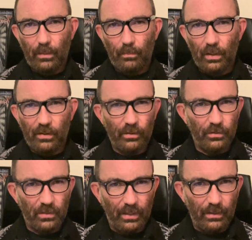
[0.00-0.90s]

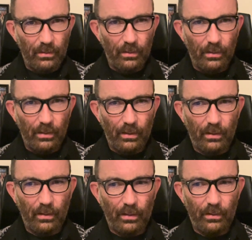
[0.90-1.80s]
understand and
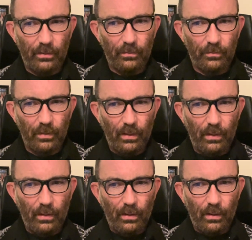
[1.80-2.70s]
kind of,
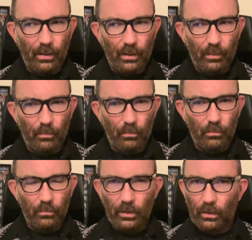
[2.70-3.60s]

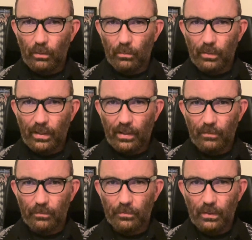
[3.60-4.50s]

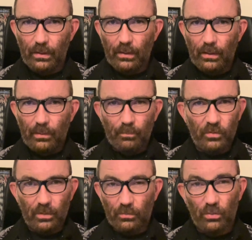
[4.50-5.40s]
have
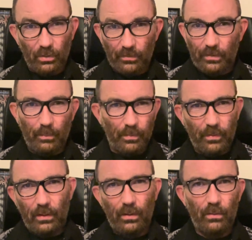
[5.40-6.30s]
some sort of
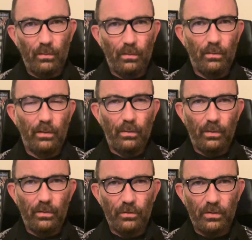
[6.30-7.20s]
empathy or,
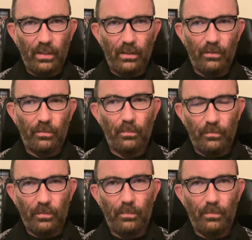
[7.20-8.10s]
understanding
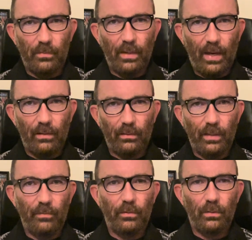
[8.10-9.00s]
from that
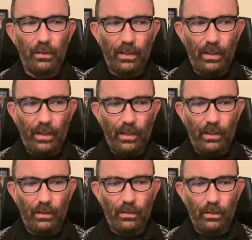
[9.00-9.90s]
level.
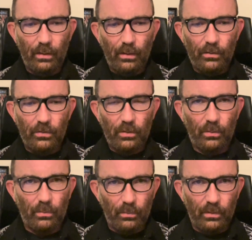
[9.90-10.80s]
And
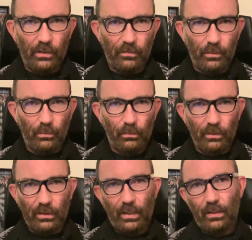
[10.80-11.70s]
so if you
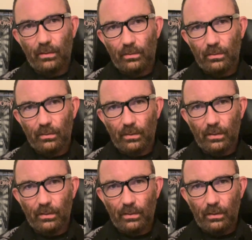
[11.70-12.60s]
look at it,
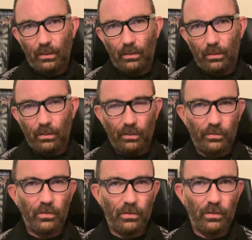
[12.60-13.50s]
that the
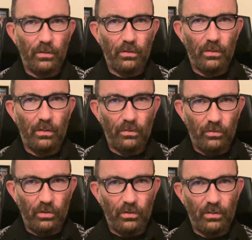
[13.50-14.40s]
narcissist is
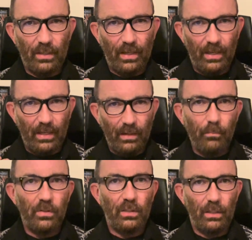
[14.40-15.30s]
just
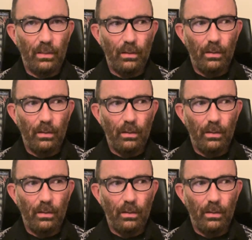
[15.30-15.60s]
empty,